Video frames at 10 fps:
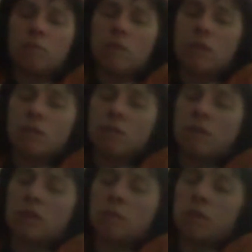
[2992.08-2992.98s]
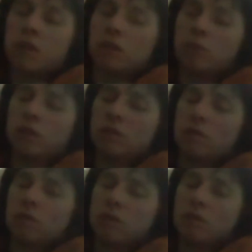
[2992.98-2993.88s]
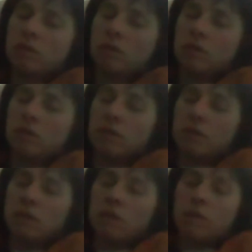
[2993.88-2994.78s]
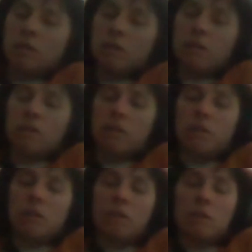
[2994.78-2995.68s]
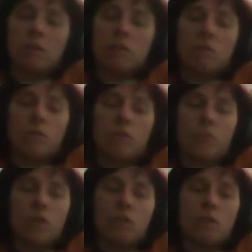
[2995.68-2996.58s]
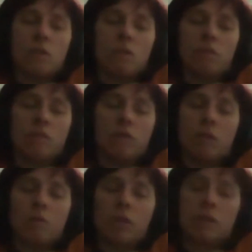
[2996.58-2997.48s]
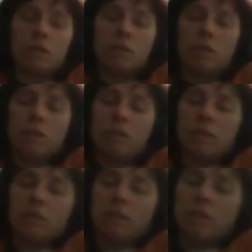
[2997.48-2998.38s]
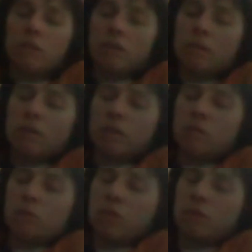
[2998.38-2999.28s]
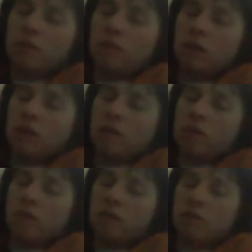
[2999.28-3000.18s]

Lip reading: not entirely blonde, but I think that's from my side of the family. I mean, I have like a